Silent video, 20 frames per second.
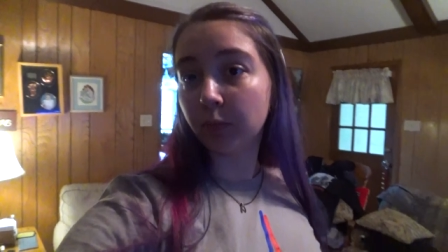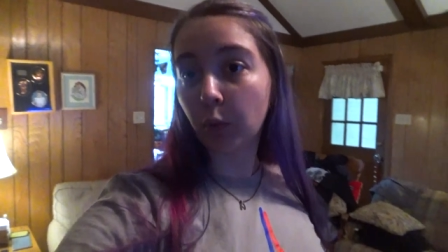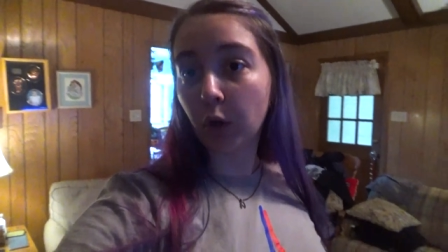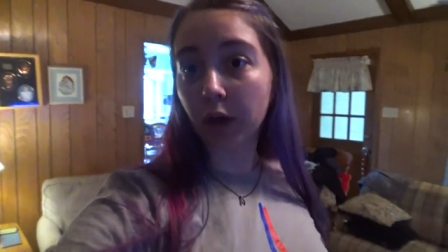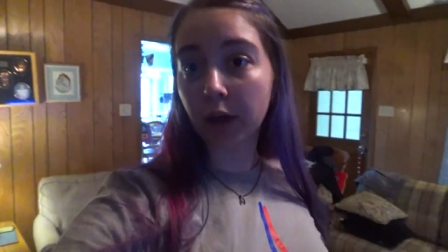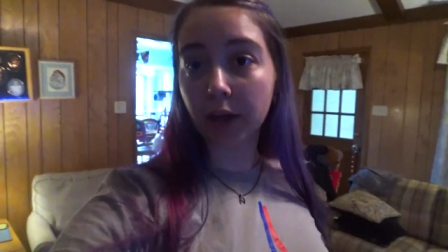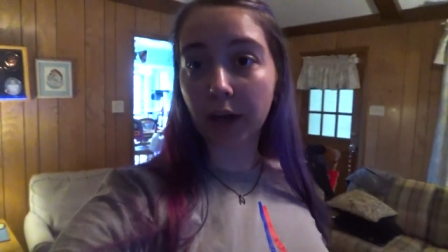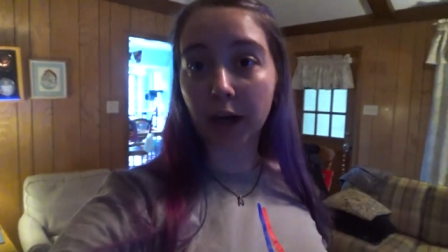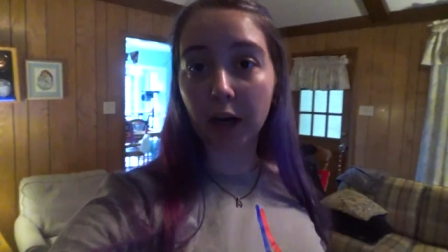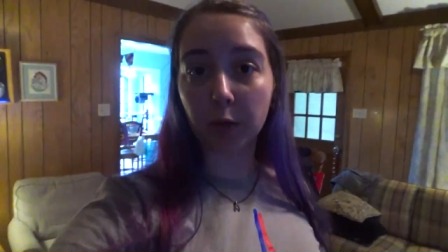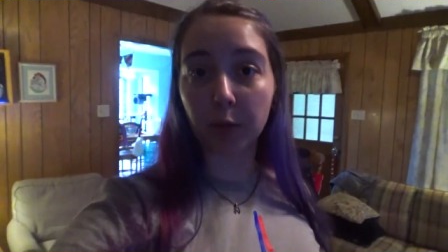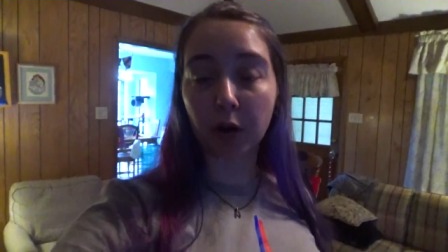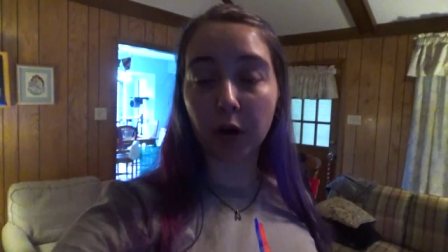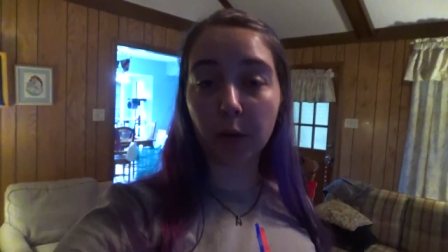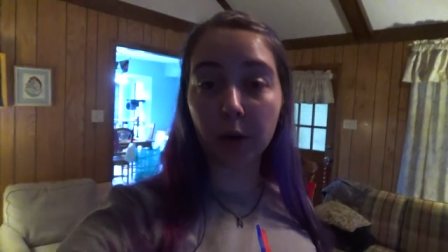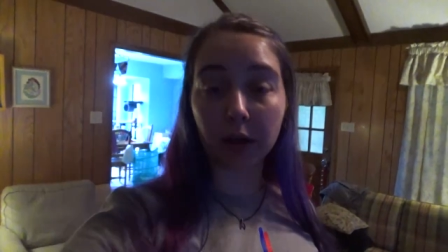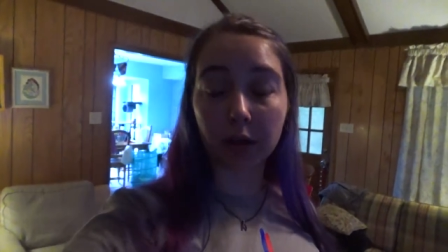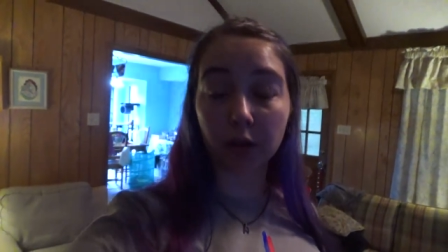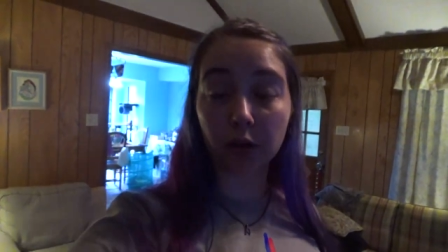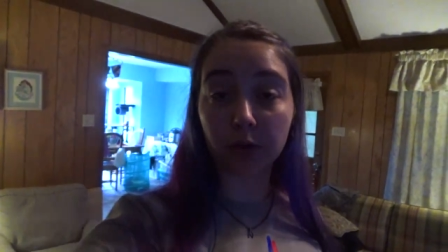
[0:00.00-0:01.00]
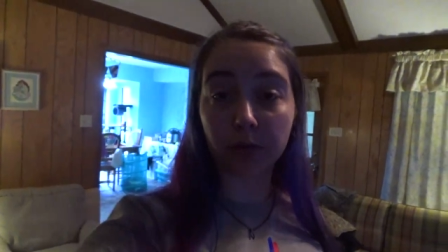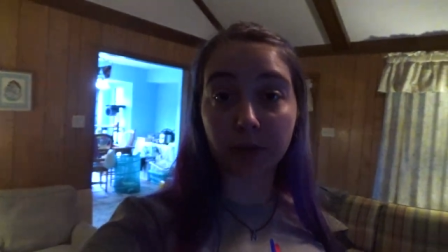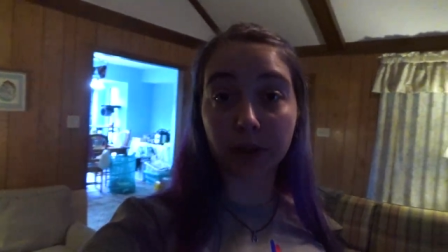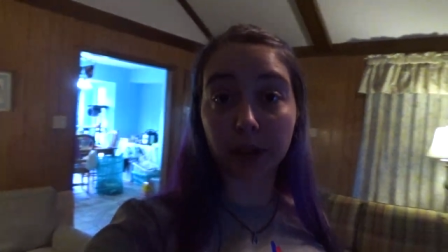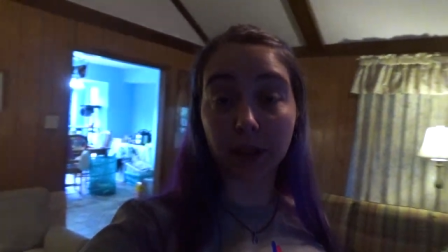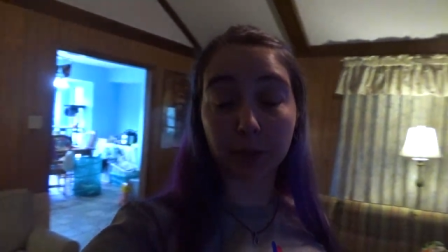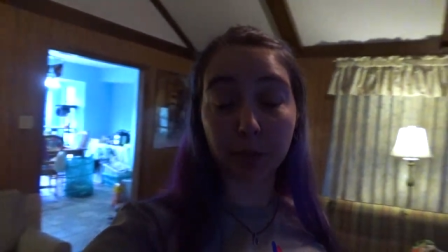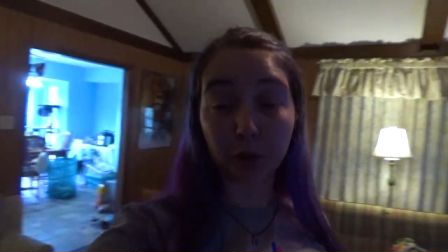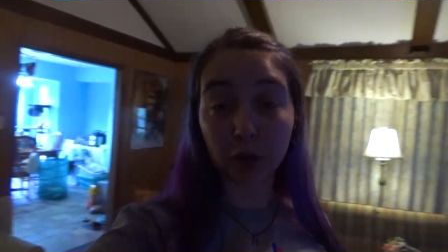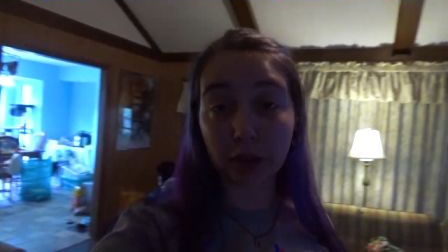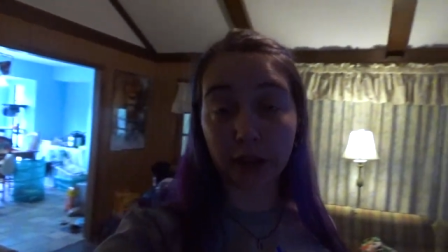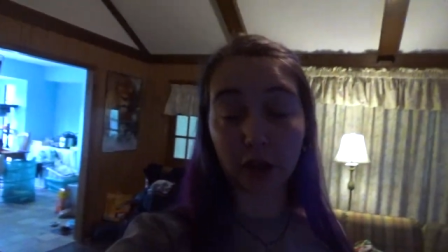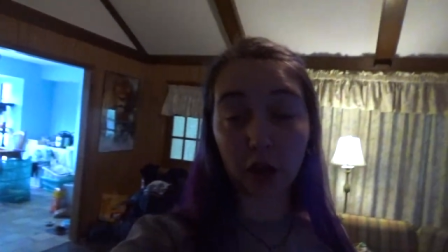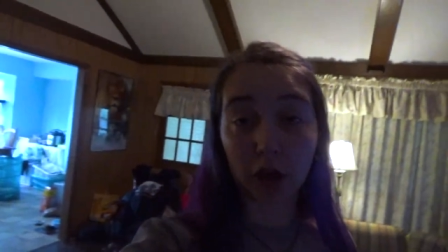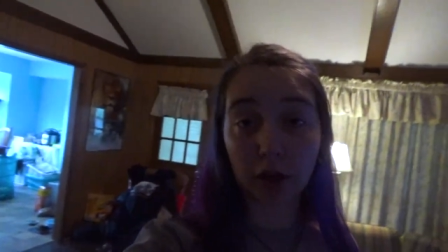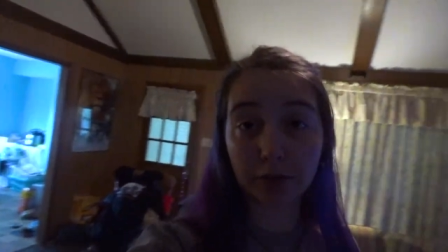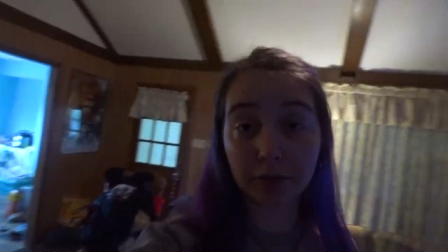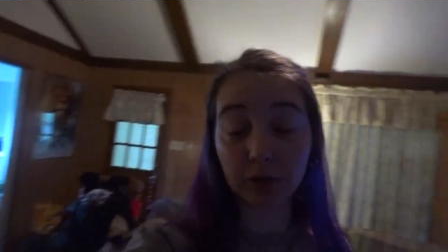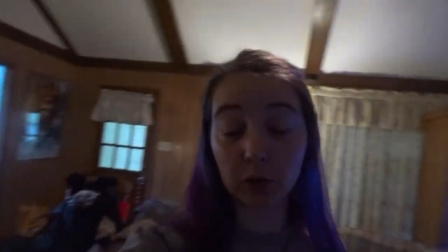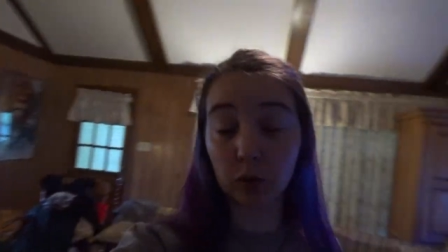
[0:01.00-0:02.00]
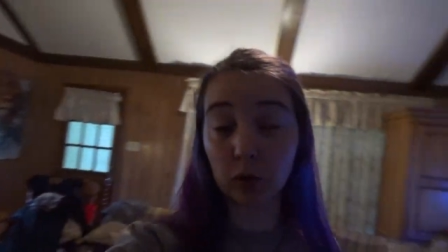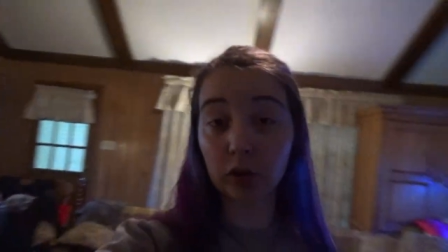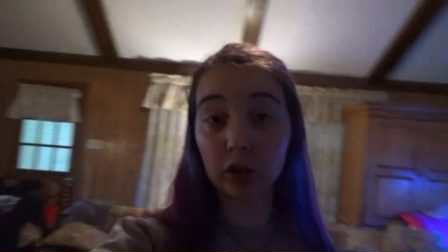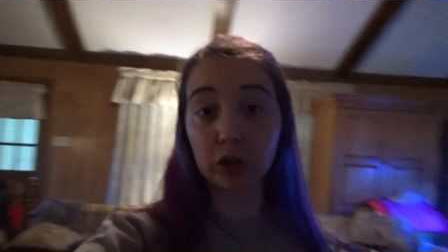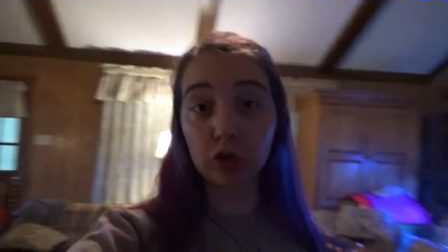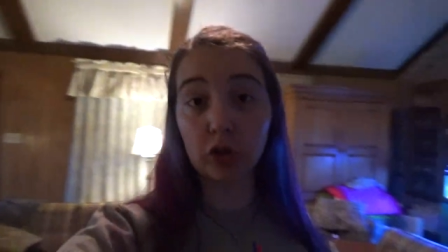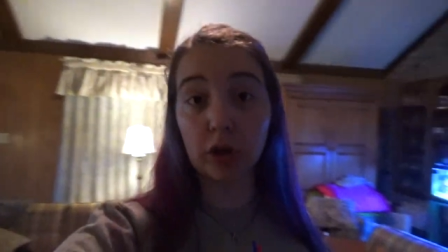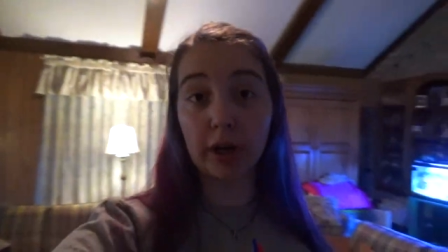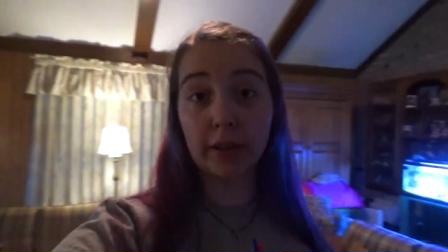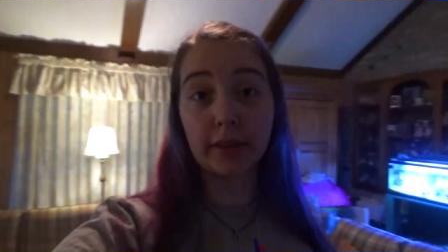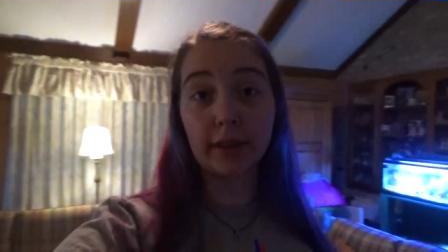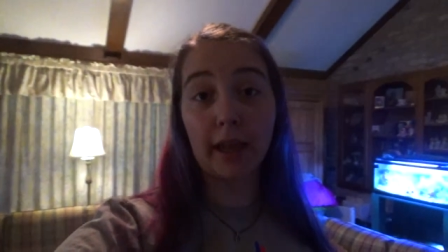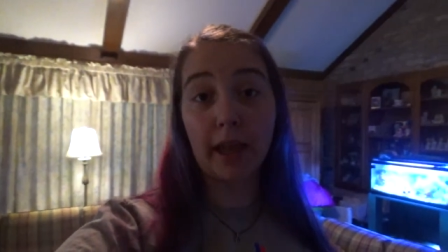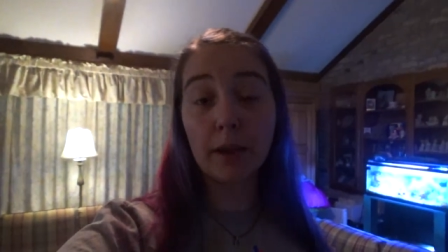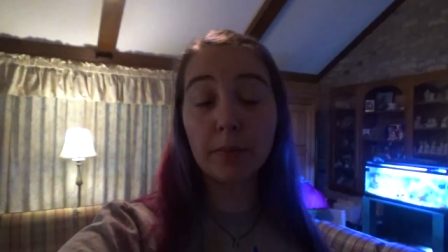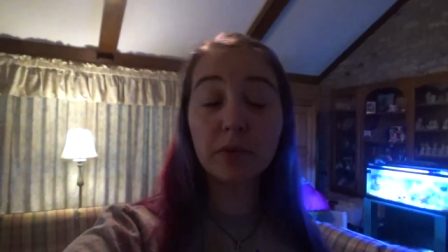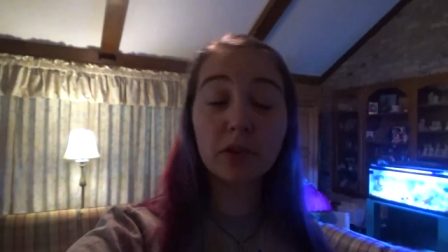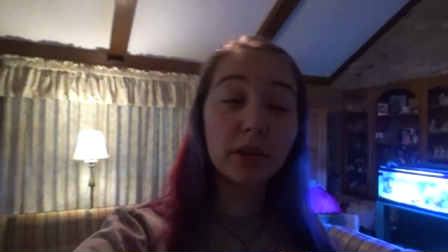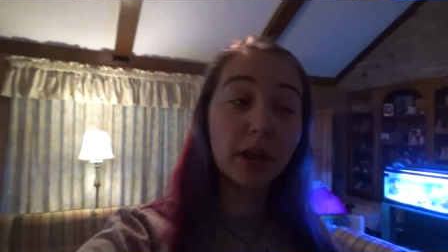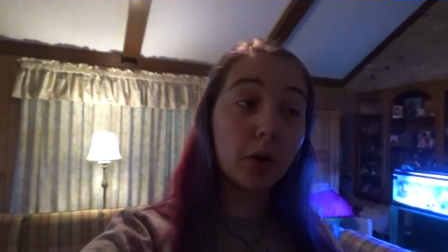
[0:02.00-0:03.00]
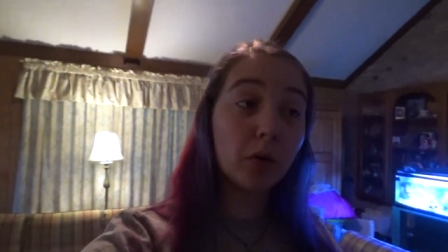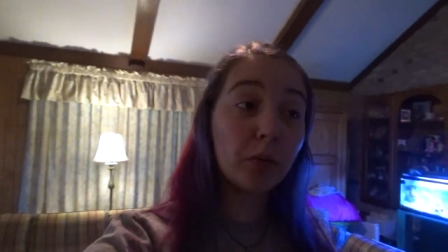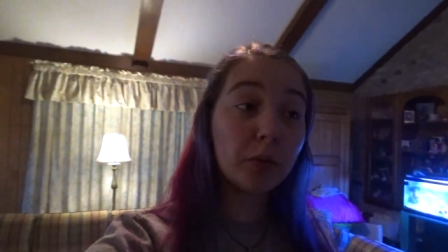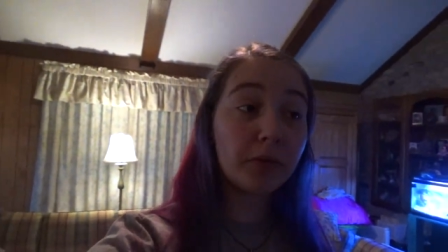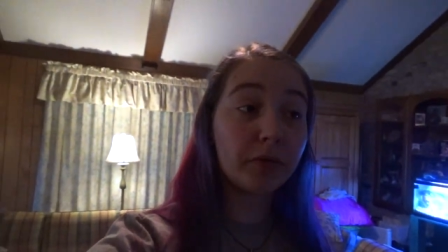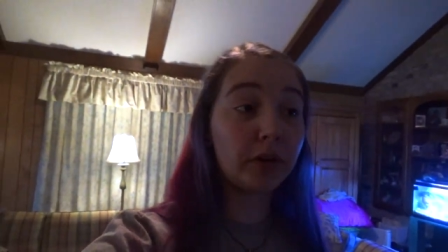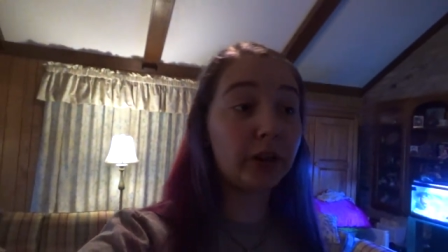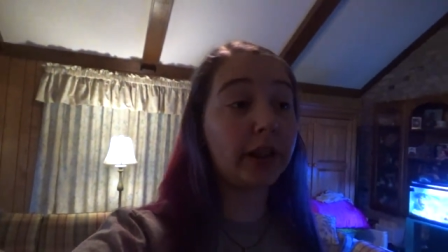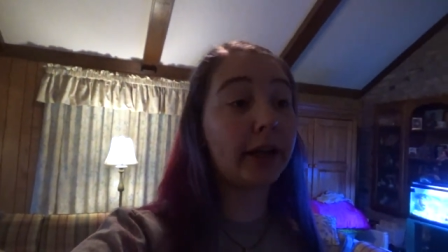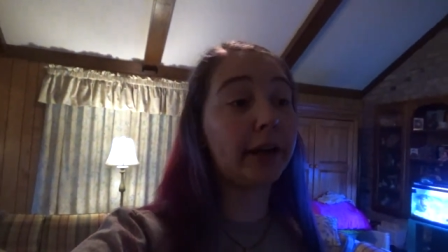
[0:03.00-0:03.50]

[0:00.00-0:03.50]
wearing a hair bow and I don't feel like pulling it off in order to try on the cap, so that will be for